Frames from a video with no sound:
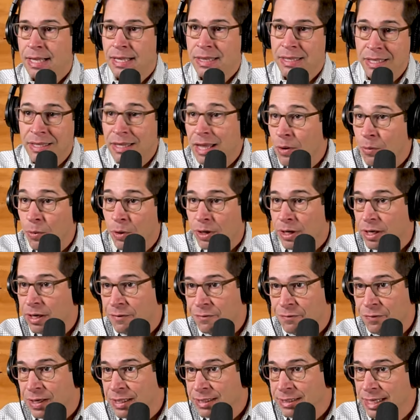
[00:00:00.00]
that they weren't going
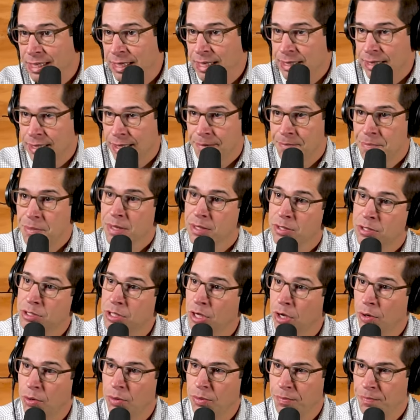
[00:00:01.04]
to fix anything.
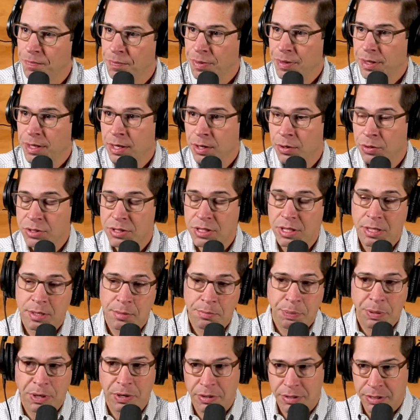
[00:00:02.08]
So here's the
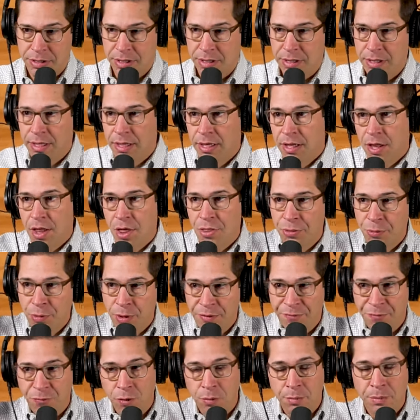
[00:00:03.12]
comparison three
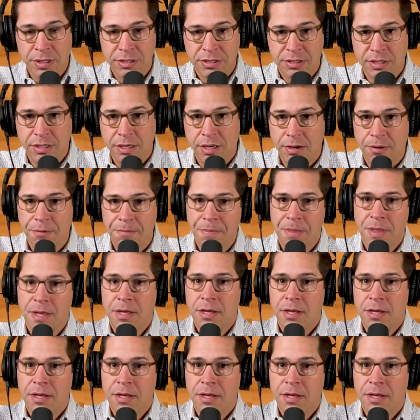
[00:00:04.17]
to four months ago,